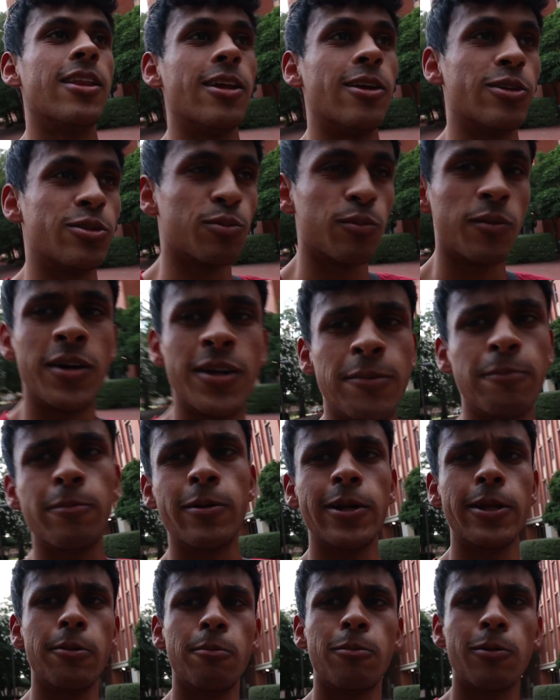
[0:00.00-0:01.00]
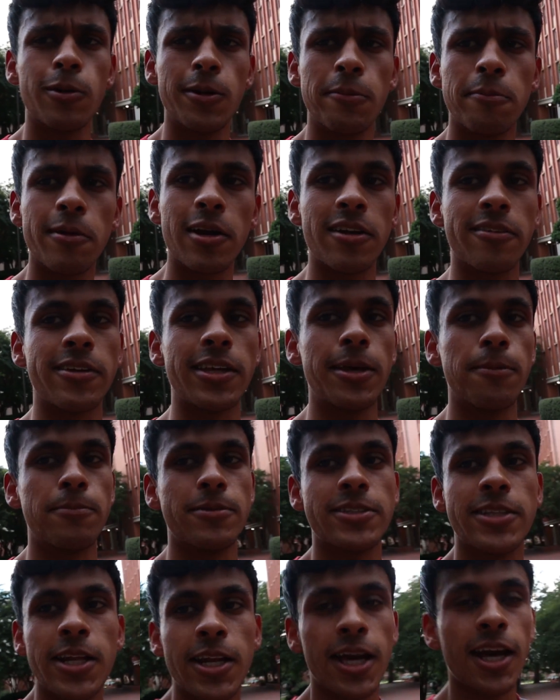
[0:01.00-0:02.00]
there's one pretty important part of
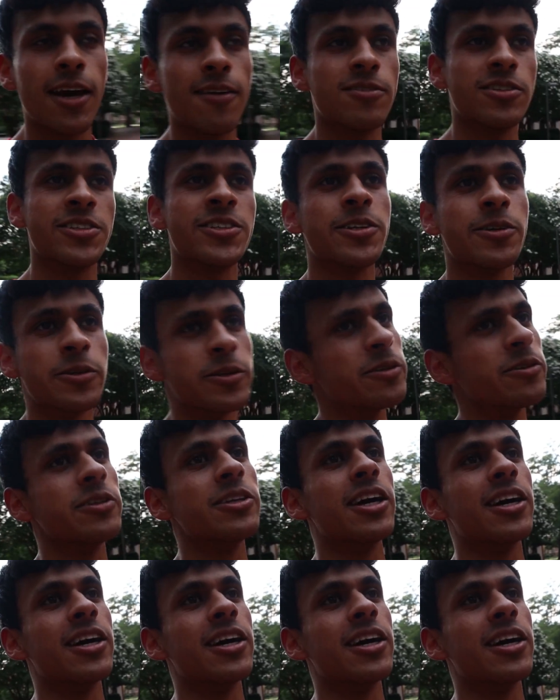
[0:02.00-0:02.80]
campus that I haven't showed you